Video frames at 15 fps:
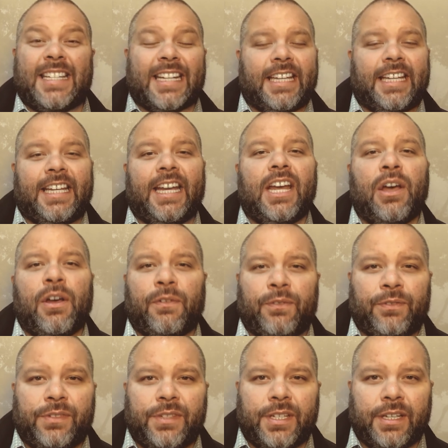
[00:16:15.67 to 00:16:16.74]
a
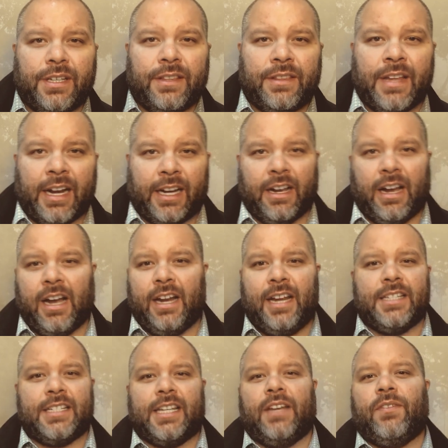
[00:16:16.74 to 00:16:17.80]
gift that God
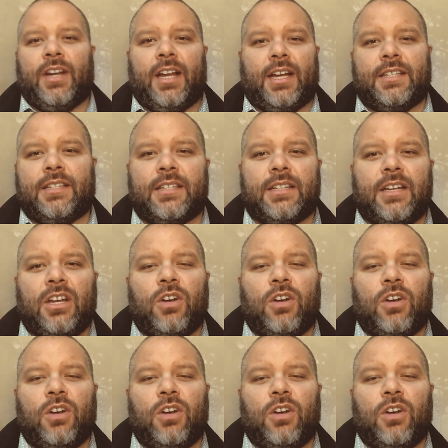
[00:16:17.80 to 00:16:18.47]
has given us.